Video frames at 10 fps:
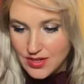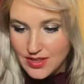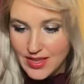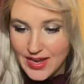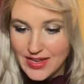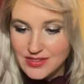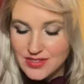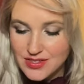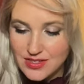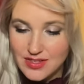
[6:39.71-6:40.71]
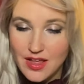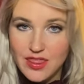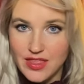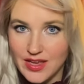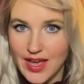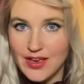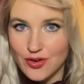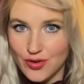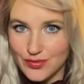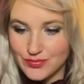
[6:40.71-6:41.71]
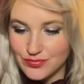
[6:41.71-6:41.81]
They ended in nothing at all.